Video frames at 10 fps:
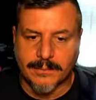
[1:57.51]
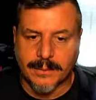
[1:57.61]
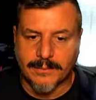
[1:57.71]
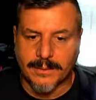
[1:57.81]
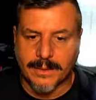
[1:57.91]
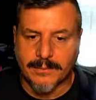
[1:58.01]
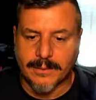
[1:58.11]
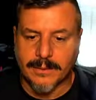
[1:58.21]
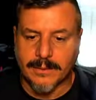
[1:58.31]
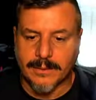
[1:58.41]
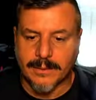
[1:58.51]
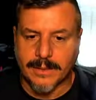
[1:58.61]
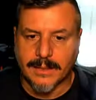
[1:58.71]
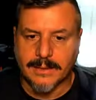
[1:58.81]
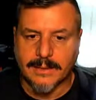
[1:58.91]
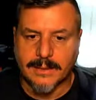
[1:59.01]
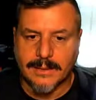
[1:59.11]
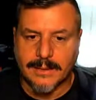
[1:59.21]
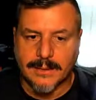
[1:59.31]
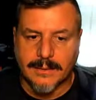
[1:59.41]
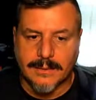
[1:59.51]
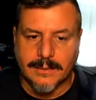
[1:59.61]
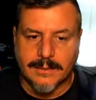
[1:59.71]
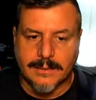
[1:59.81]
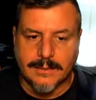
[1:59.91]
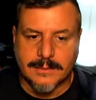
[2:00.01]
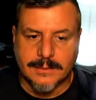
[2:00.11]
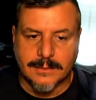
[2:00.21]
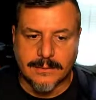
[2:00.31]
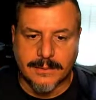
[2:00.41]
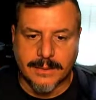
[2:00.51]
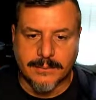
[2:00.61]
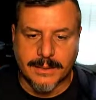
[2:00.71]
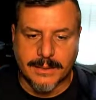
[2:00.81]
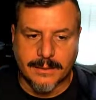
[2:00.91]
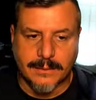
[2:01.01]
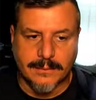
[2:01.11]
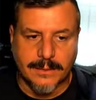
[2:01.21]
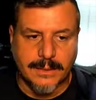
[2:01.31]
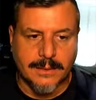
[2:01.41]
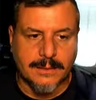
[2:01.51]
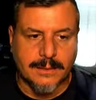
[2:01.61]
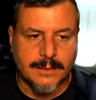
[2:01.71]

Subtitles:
private network and all that. So here we can go in.